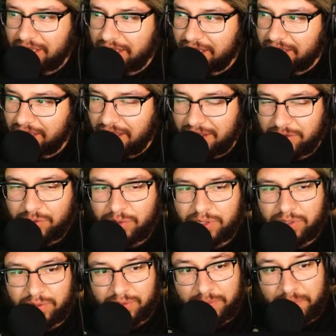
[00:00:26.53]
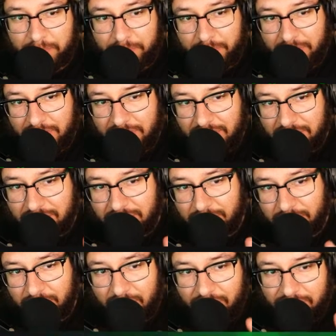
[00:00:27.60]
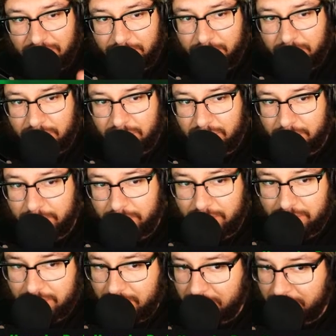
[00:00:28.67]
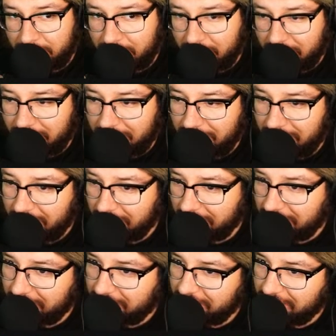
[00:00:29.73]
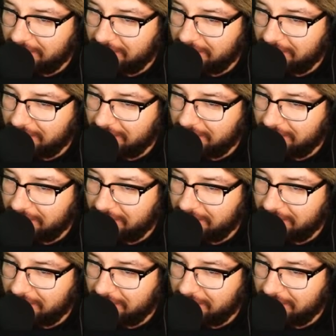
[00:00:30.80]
enjoy this one because we have a special something at the end.